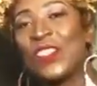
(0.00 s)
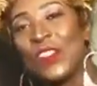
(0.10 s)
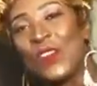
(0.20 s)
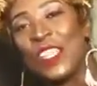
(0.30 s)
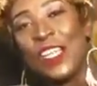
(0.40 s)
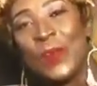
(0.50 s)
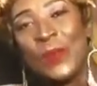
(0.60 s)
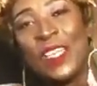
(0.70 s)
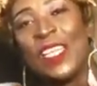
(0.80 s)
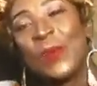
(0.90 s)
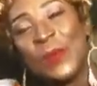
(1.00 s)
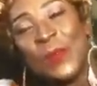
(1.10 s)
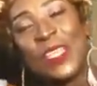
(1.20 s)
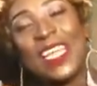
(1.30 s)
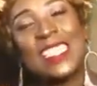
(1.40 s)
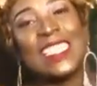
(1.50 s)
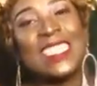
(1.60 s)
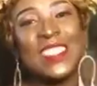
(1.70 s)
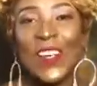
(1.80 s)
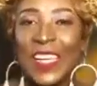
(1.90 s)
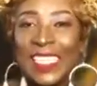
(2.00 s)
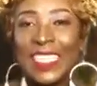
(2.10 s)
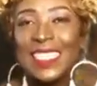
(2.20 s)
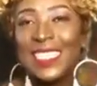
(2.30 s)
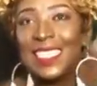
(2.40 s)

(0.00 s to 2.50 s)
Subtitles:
a tour in that one. I hope you guys enjoyed it.